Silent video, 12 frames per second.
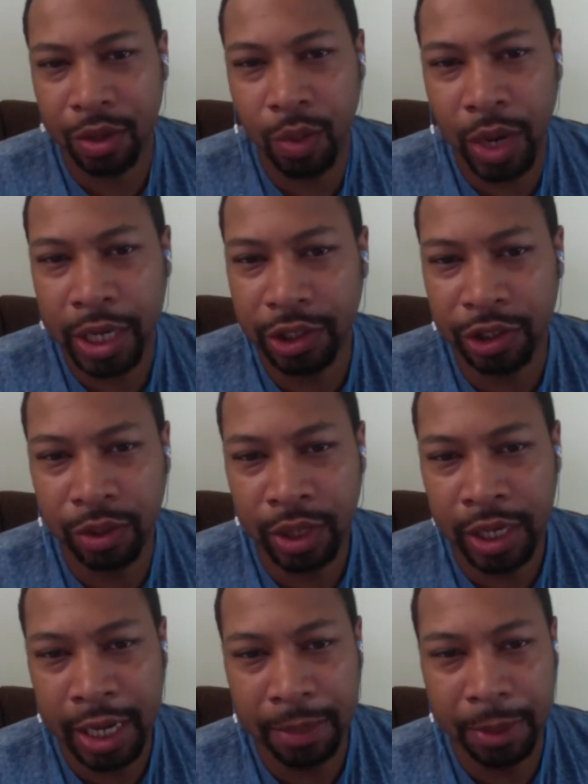quite sure the
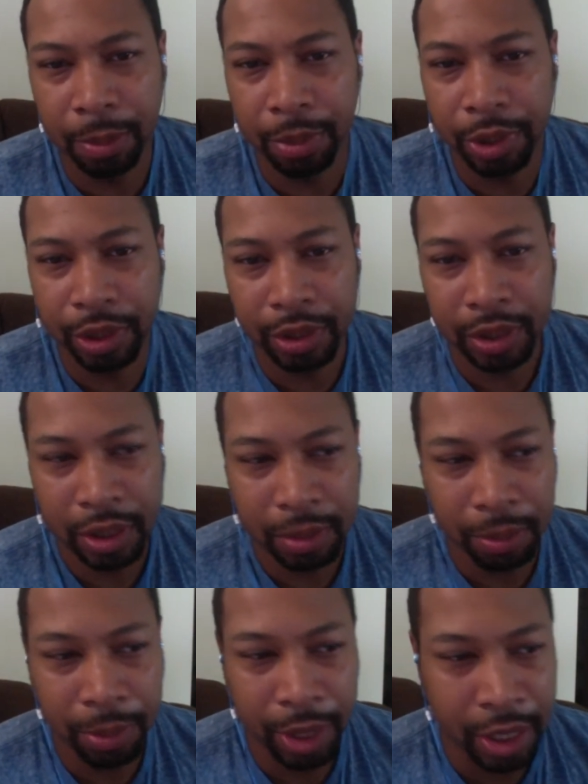name of the book,
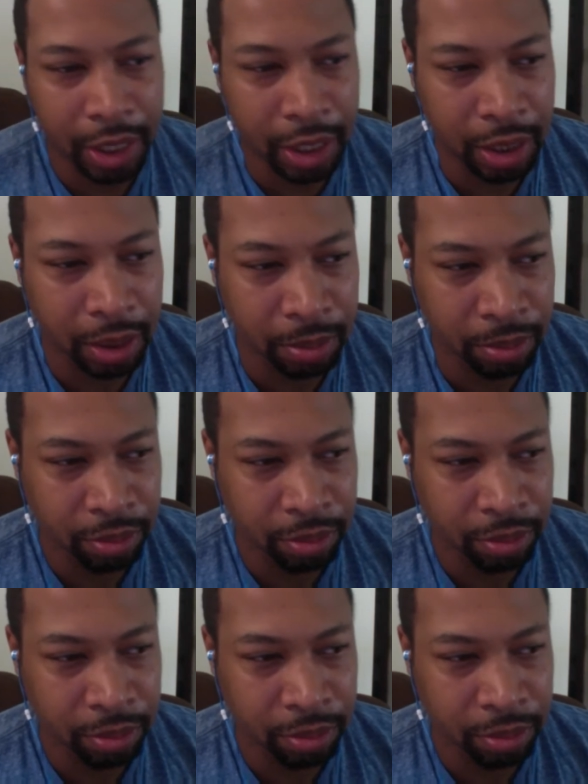but um,